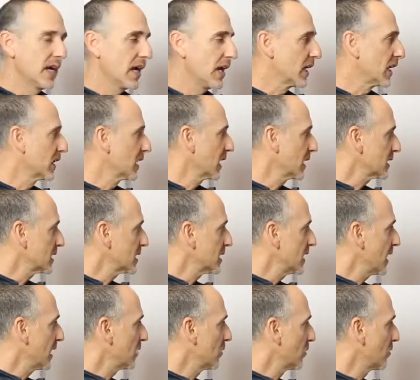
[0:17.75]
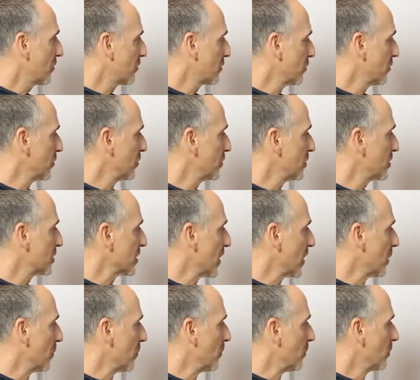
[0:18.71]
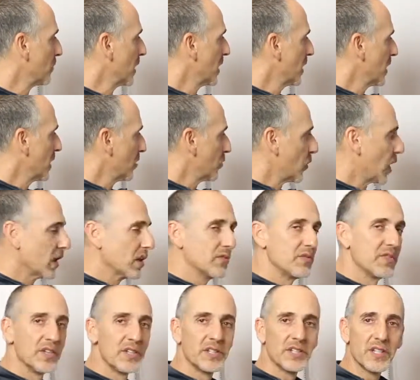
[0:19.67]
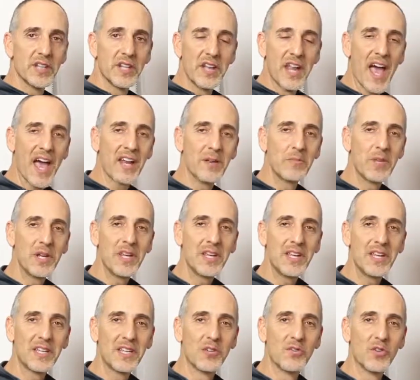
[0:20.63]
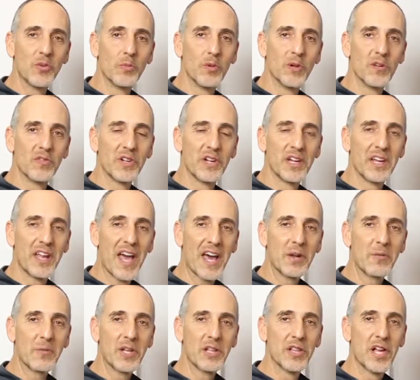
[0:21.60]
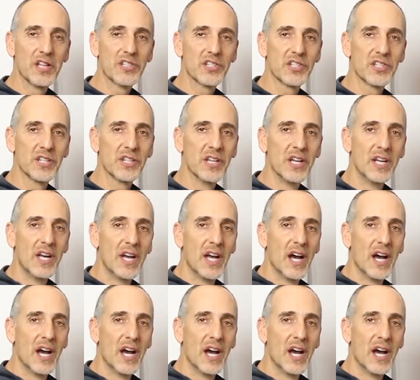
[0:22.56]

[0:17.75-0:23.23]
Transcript: And I'd like to take you through some relevant anatomy, give you a bit of an anatomy lesson,